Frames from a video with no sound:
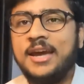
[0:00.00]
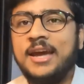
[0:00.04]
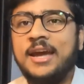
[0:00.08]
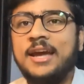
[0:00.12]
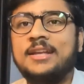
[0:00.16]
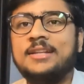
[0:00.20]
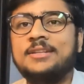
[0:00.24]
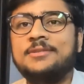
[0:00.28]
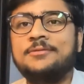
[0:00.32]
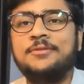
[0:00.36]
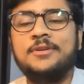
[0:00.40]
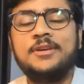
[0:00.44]

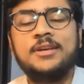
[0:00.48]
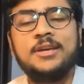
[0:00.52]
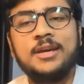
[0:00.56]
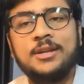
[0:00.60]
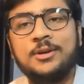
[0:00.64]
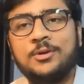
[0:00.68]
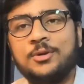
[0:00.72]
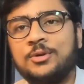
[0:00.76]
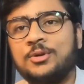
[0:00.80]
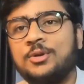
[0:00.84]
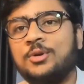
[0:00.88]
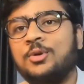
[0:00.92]
and we
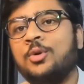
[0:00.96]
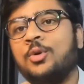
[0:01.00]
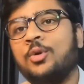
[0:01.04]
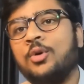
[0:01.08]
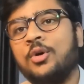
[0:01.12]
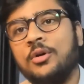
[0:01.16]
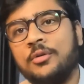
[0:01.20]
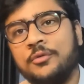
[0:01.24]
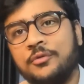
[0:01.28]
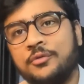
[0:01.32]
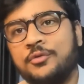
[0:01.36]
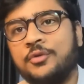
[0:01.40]
cannot
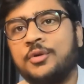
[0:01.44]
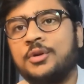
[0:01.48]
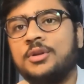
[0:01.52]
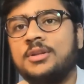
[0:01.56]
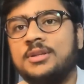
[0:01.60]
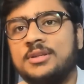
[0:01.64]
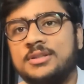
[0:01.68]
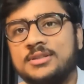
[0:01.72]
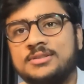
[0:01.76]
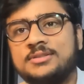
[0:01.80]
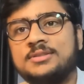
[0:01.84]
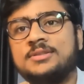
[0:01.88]
go on for
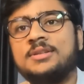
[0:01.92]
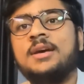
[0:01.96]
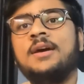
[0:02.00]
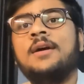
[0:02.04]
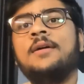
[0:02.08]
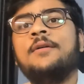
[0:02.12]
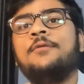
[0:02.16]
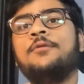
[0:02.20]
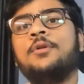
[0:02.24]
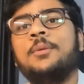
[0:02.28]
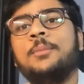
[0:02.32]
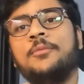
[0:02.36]
this
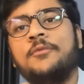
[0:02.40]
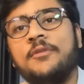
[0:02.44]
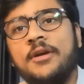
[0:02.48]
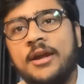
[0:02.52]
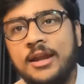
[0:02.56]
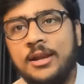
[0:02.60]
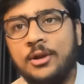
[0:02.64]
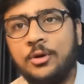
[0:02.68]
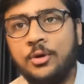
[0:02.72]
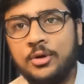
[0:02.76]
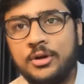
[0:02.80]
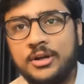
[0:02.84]
from a
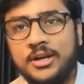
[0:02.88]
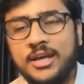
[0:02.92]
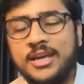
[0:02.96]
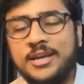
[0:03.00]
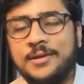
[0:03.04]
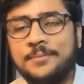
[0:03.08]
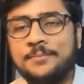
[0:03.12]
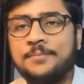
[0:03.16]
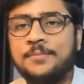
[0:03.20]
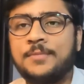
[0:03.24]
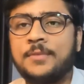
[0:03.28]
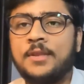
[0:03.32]
very long
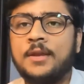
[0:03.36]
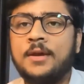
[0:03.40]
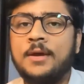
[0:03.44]
time.